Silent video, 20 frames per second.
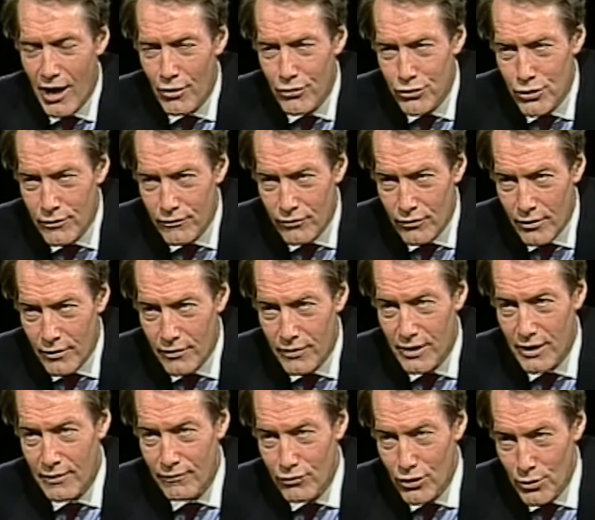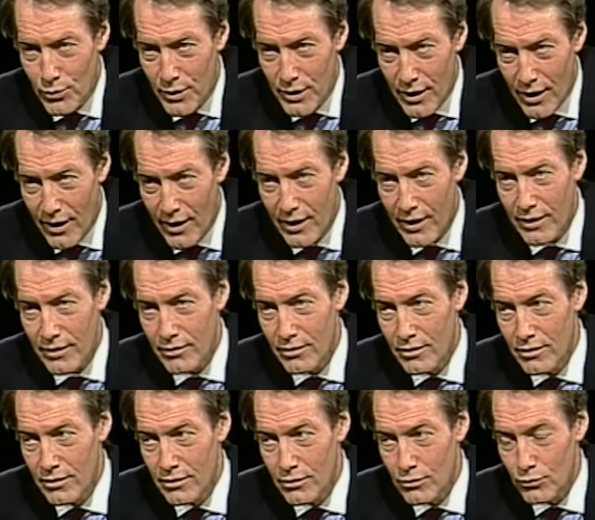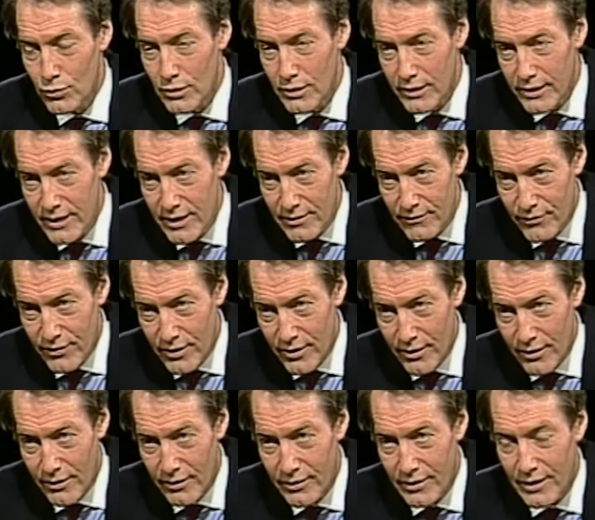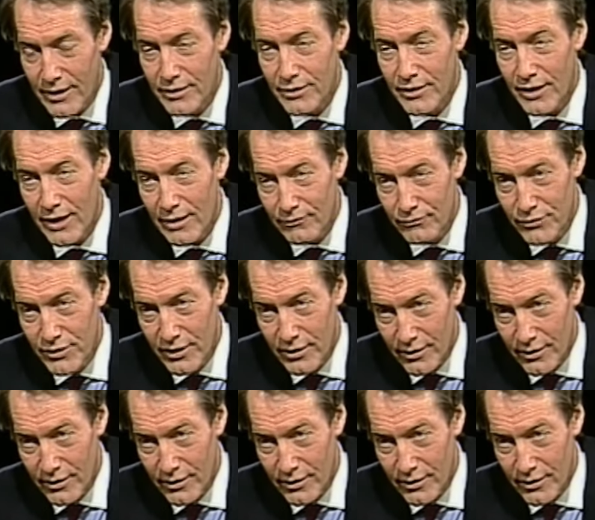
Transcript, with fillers: how different than if you and I would leave here and have